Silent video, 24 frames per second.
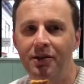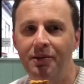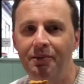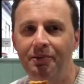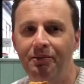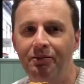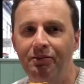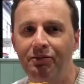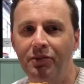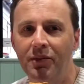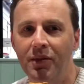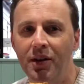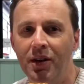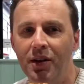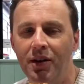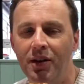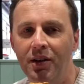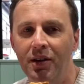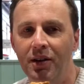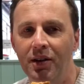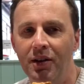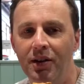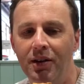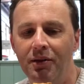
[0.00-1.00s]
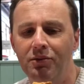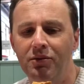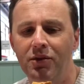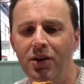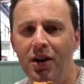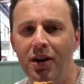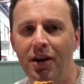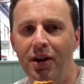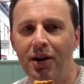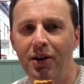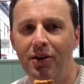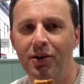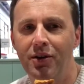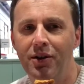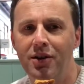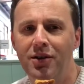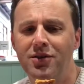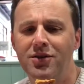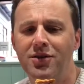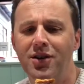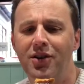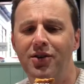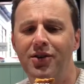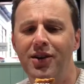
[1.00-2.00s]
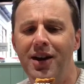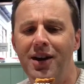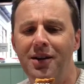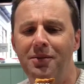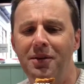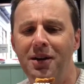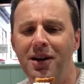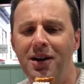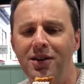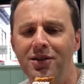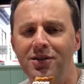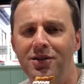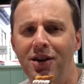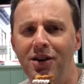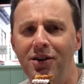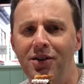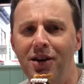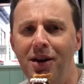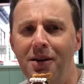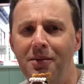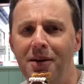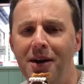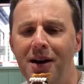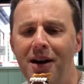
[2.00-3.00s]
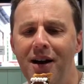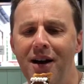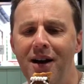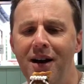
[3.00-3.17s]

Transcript: this is decapitation. No, don't eat me, no. don't eat me.